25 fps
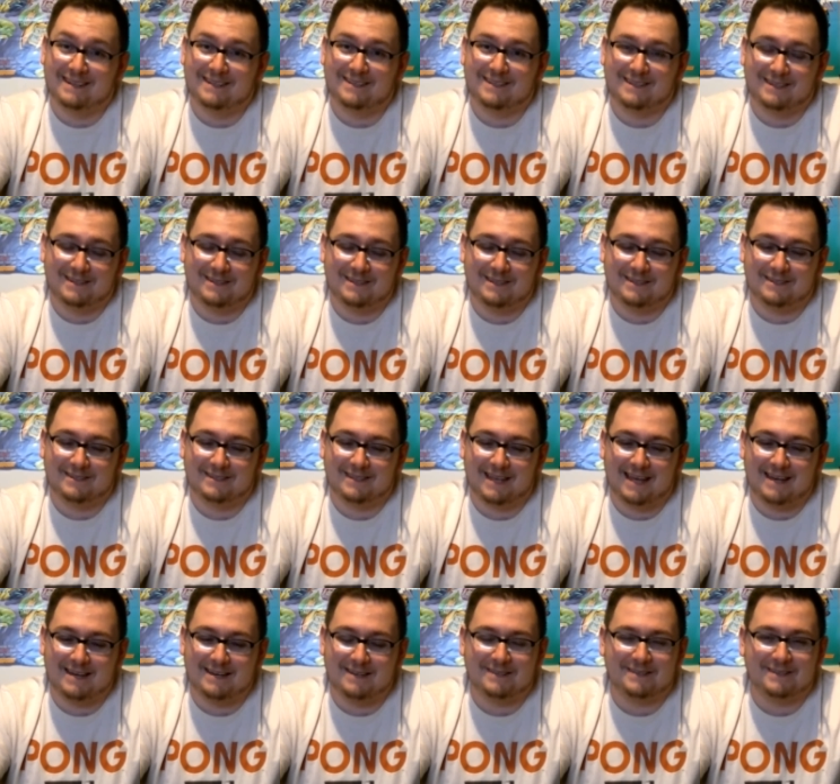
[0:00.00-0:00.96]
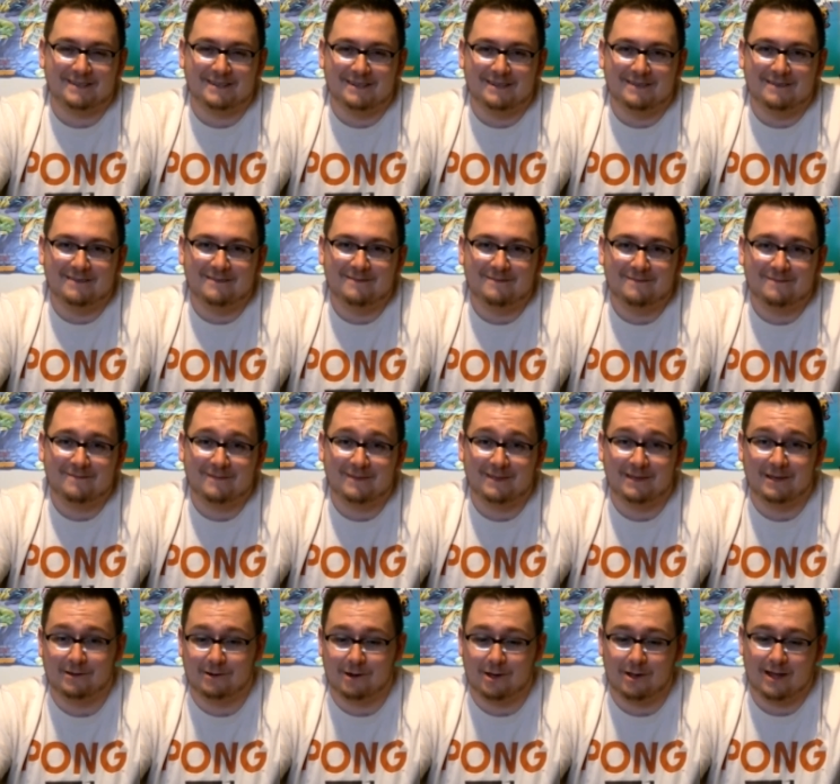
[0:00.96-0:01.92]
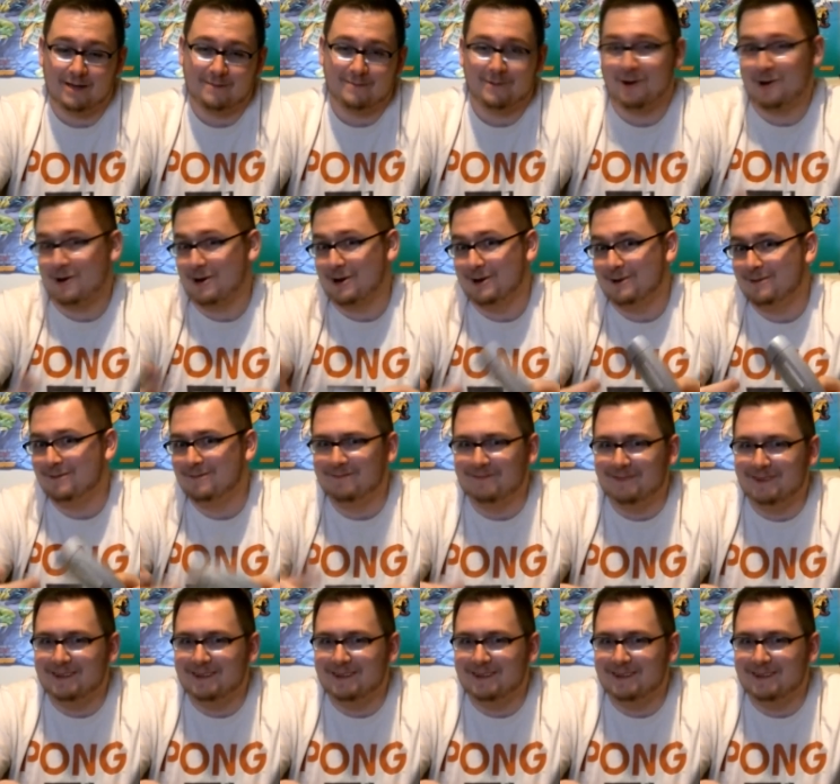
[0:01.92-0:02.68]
It's it's it's sad to see. You know, not like Mario.